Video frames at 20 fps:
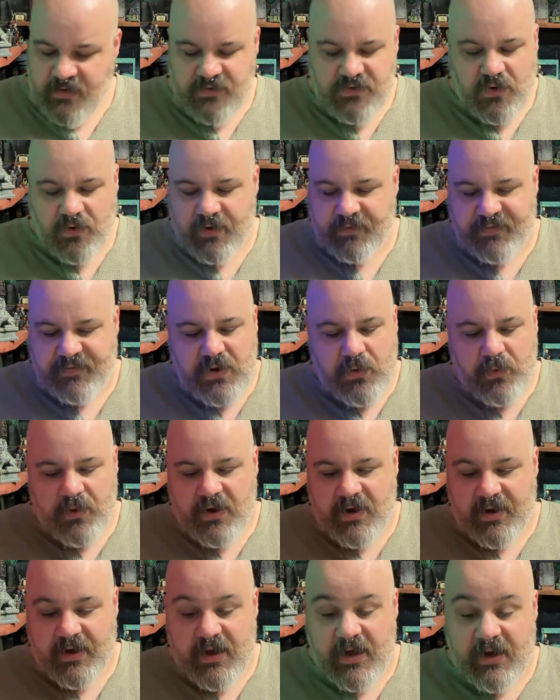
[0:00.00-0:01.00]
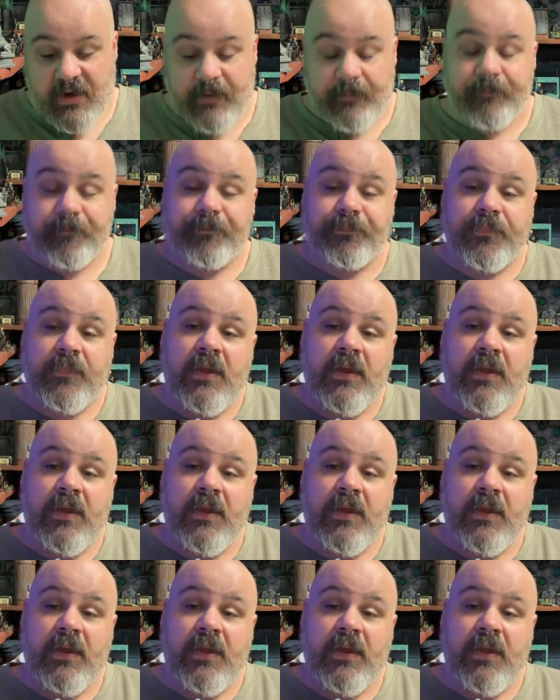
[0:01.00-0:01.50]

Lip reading: Don't even know where I got it.